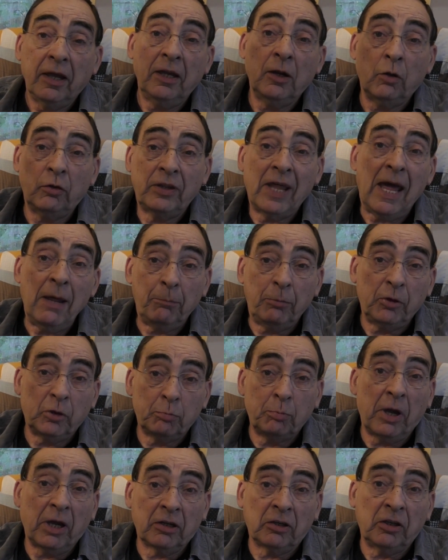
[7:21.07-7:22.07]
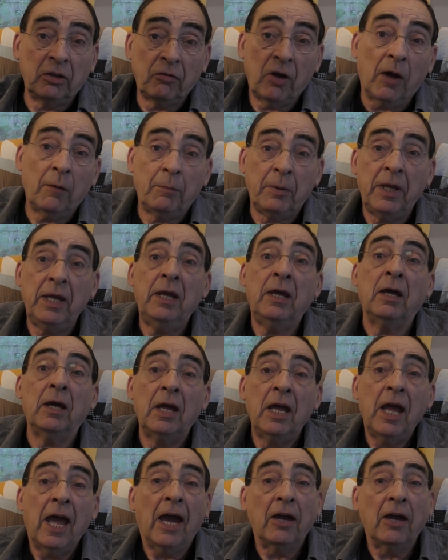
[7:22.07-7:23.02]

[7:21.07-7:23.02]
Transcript: you know, that perspective up here,